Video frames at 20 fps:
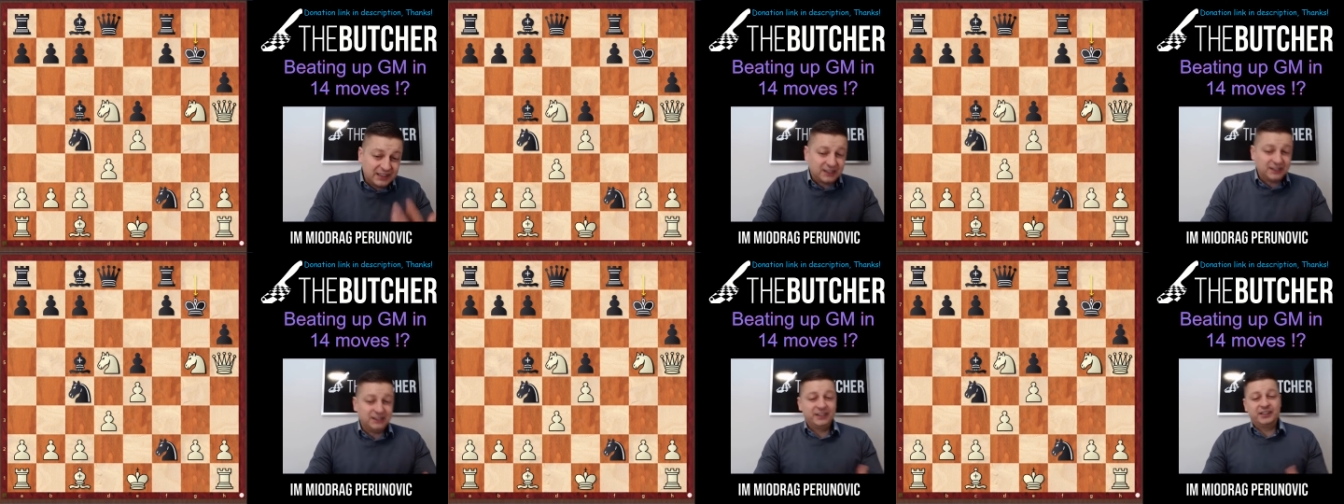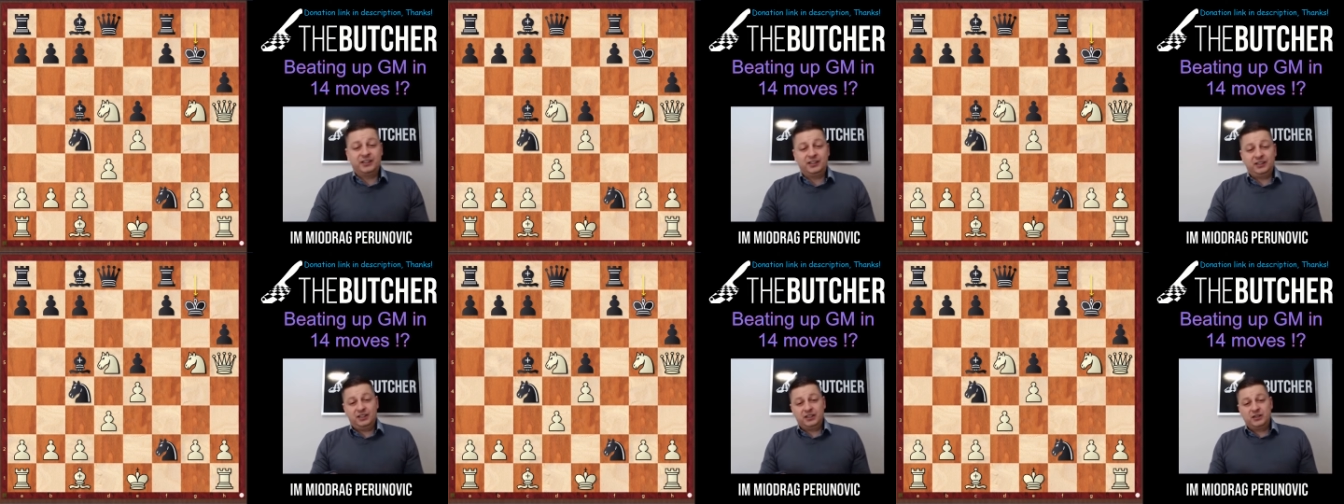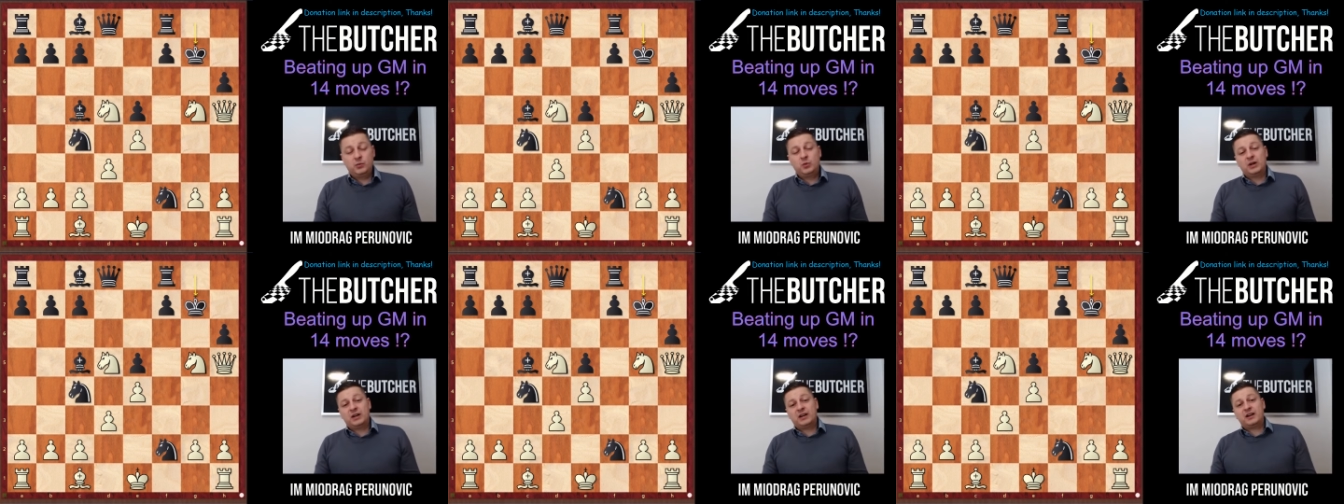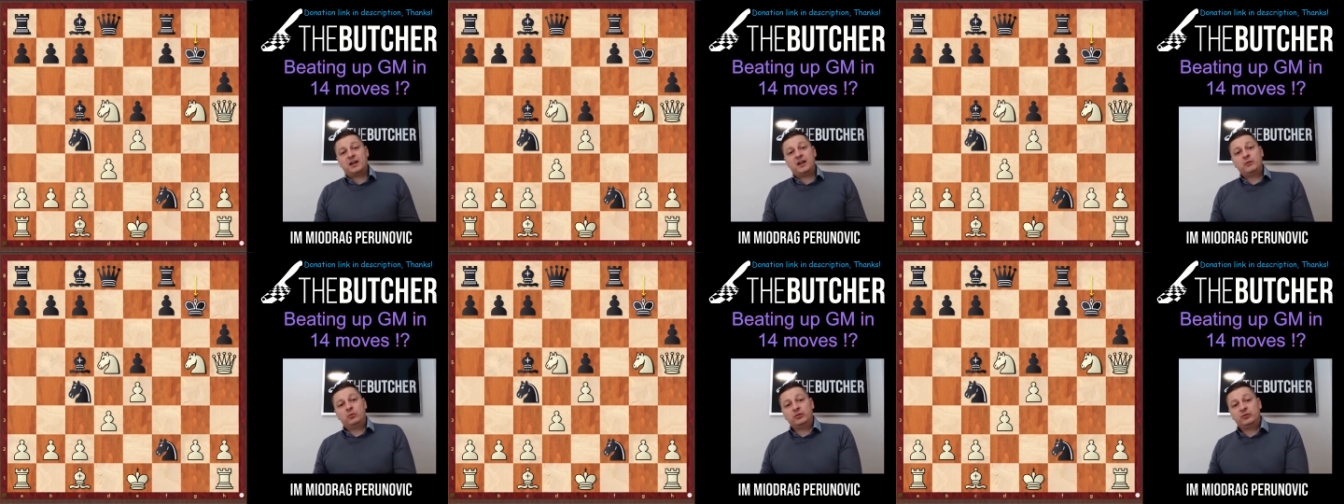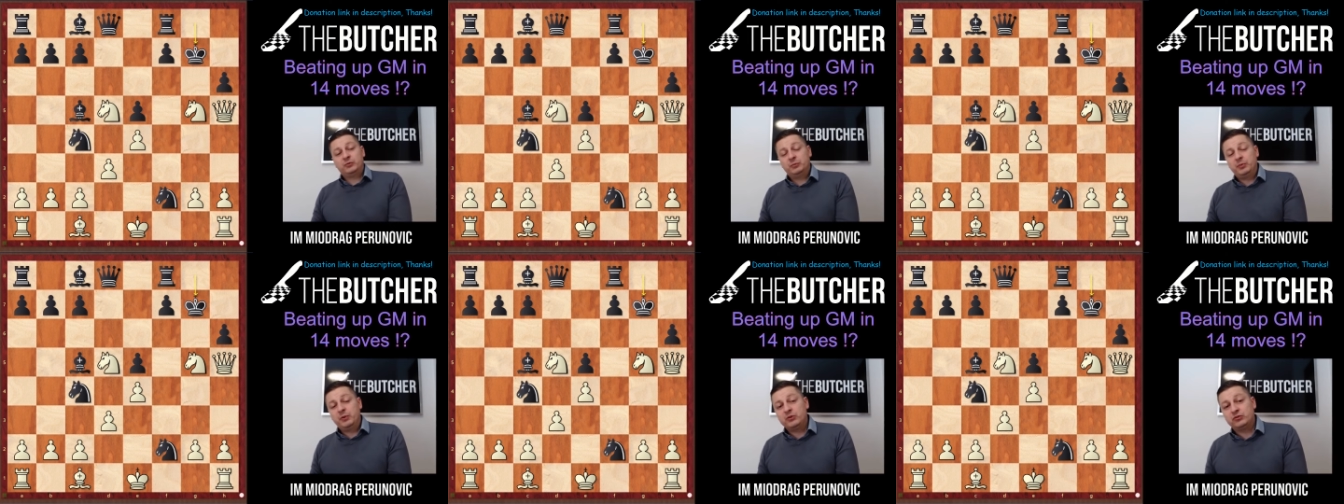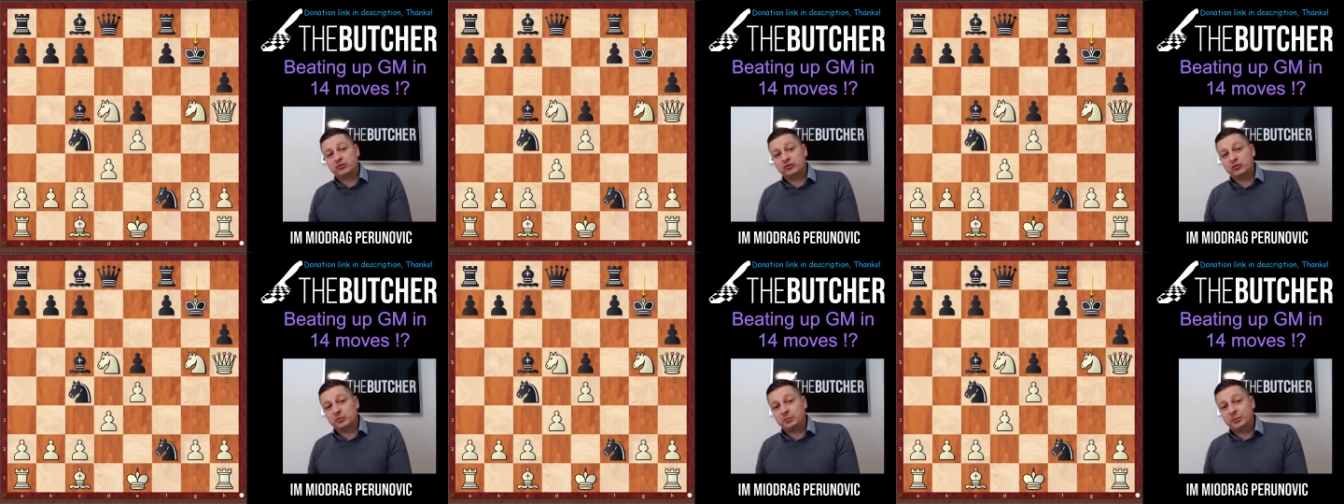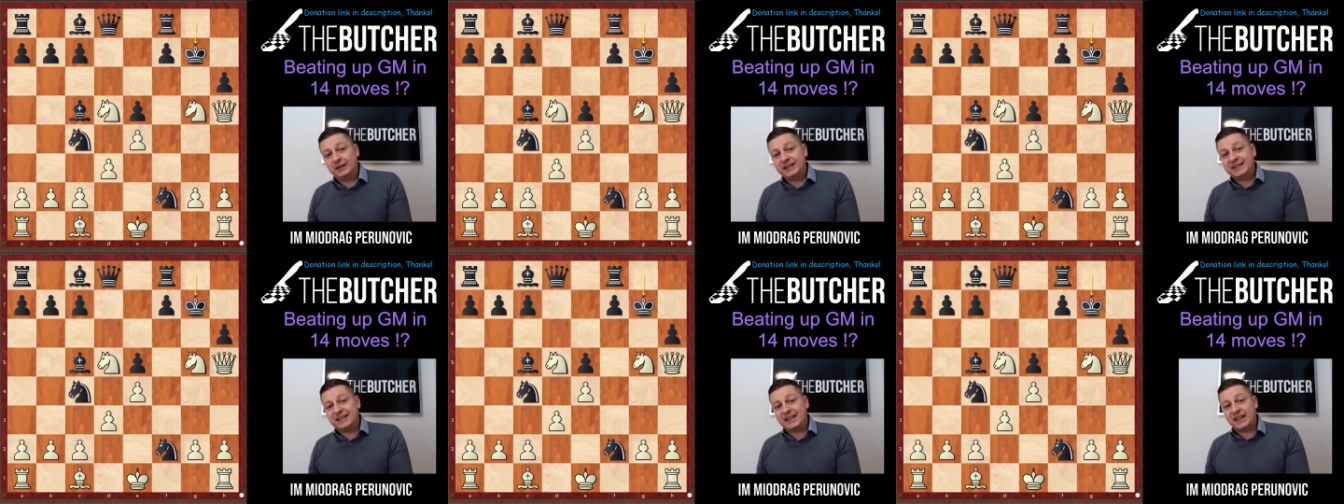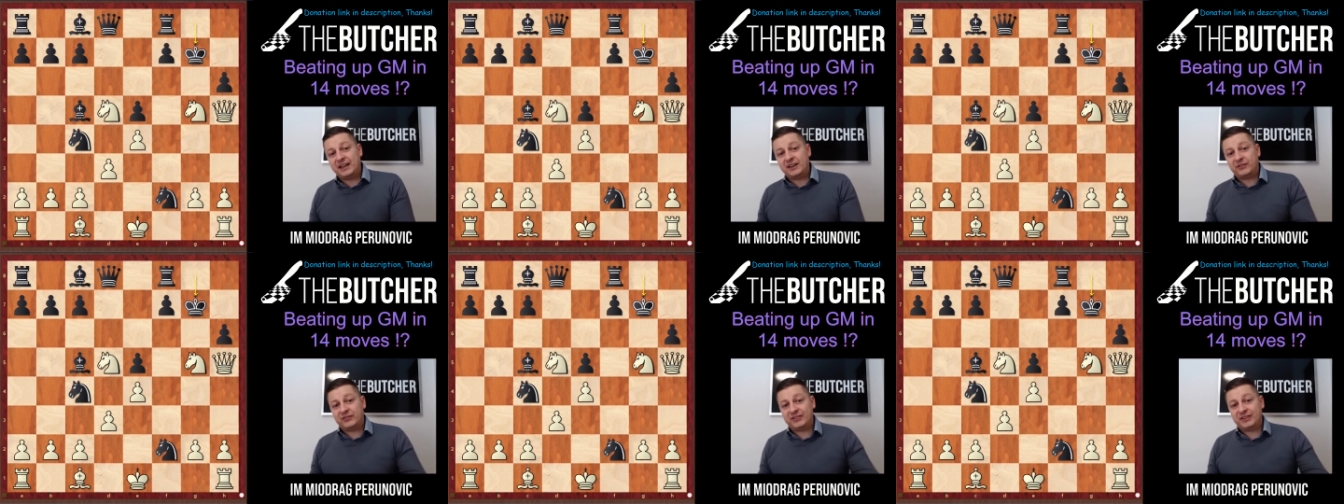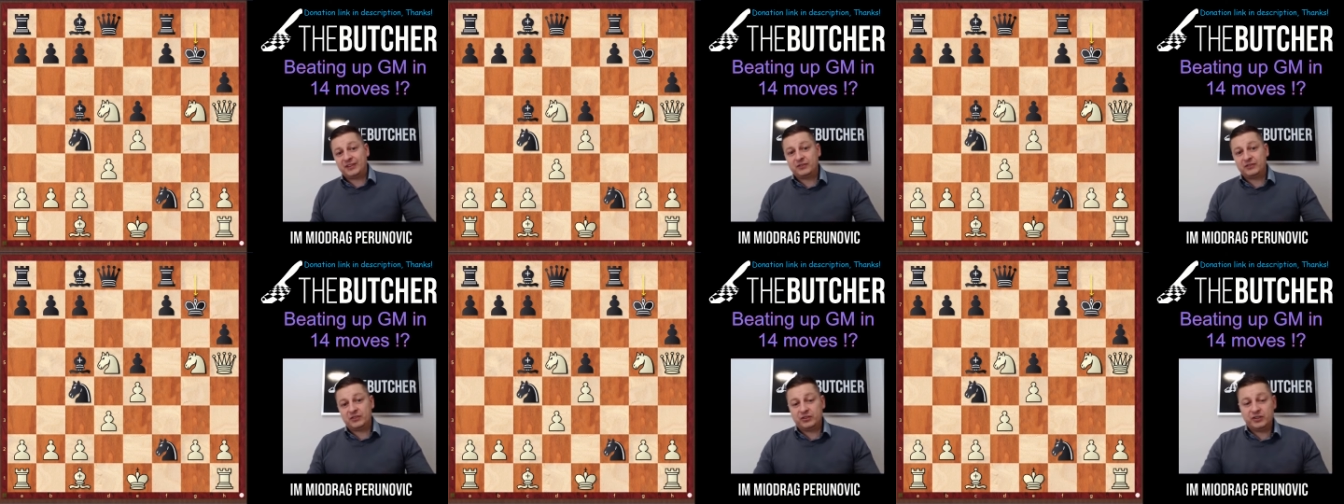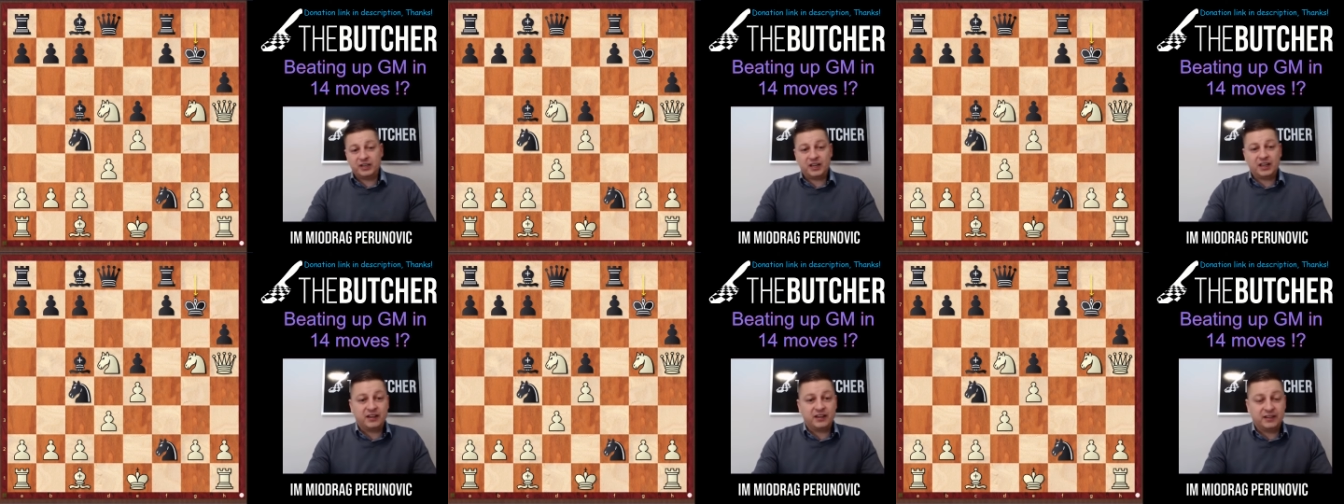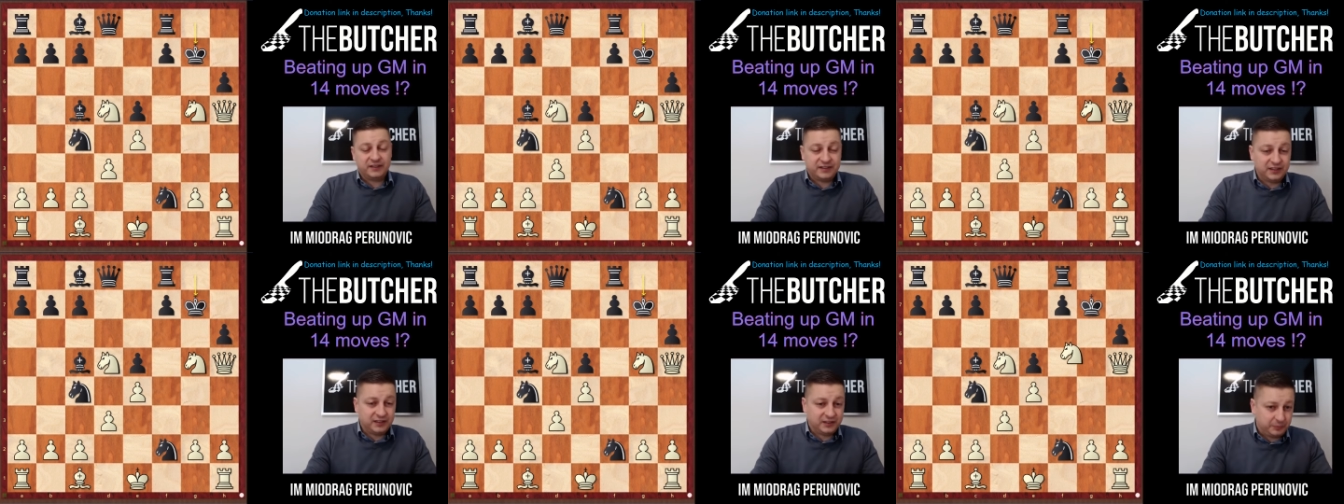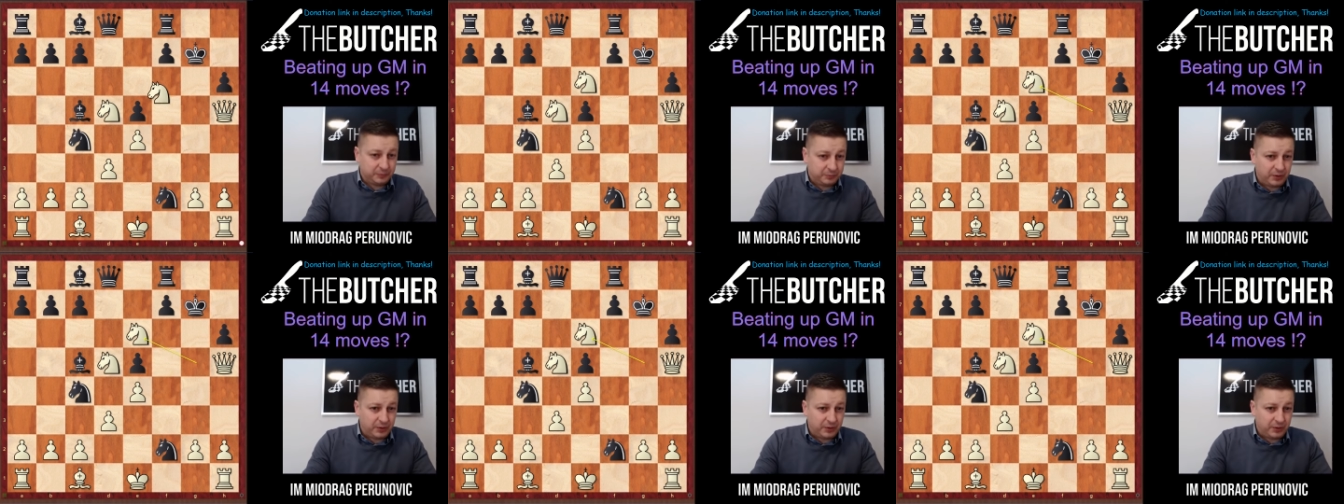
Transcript: clearly whether I was supposed to play knight f7 or knight e6.